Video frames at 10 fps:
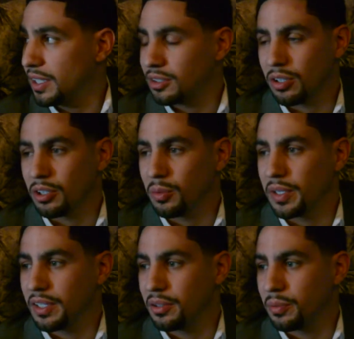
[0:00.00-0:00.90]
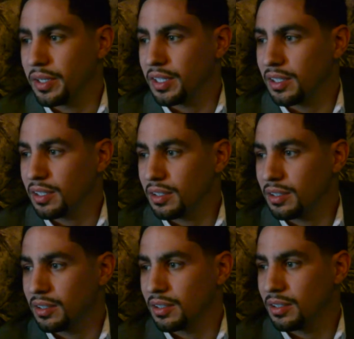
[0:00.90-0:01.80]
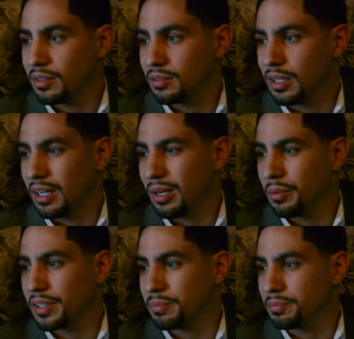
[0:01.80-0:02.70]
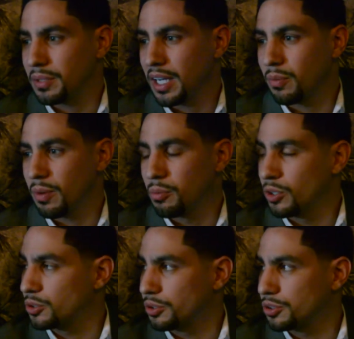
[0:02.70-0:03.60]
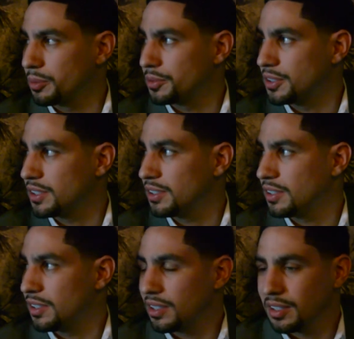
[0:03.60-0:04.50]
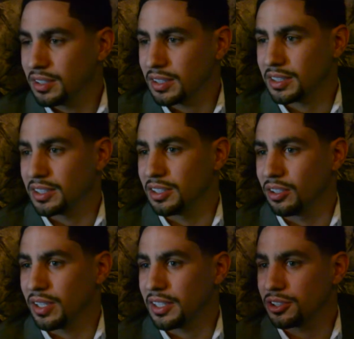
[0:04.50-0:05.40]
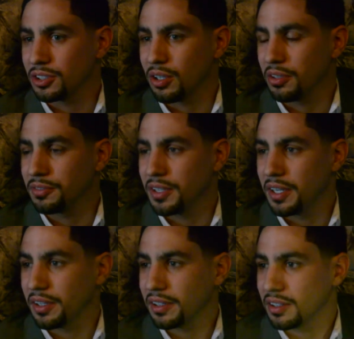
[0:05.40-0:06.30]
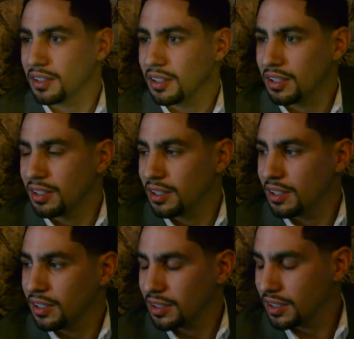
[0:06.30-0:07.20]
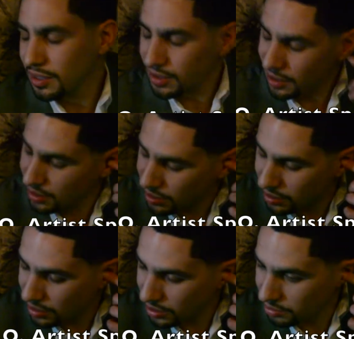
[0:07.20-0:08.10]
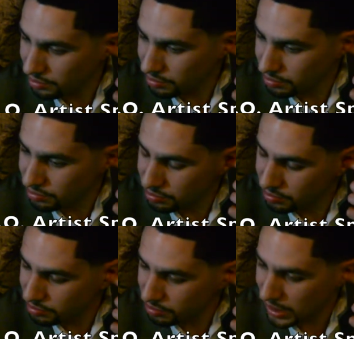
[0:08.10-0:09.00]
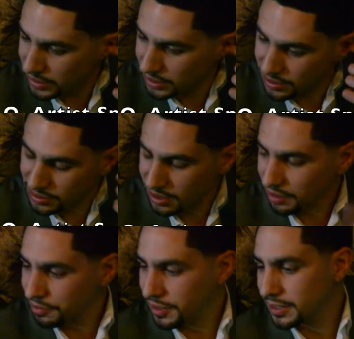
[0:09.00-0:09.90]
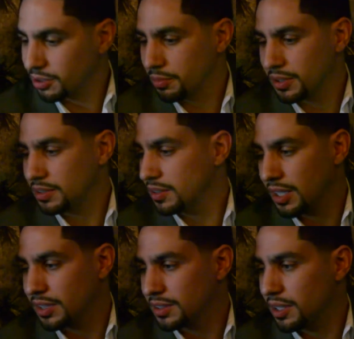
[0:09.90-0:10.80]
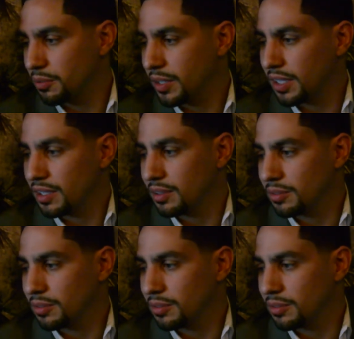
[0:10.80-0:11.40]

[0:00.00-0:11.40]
I thought it could went either way. I would have probably went more towards Triple G just because he looked like the stronger fighter. But I think the second fight is going to be kind of the same way.